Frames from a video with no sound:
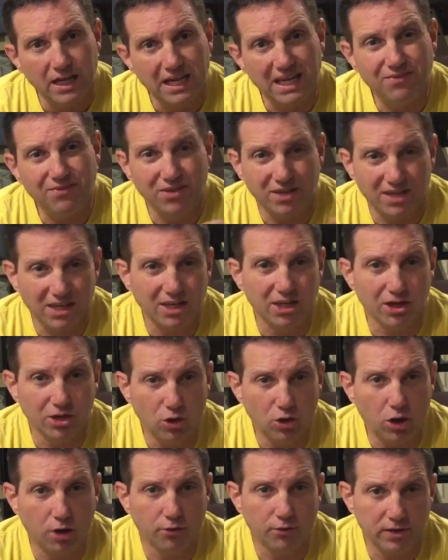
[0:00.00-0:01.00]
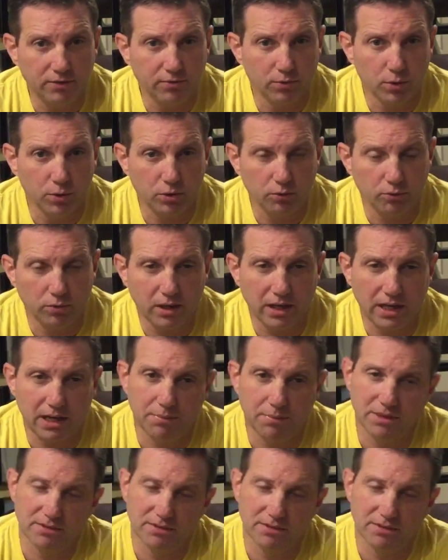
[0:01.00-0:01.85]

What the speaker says: even can get off, even with rehab.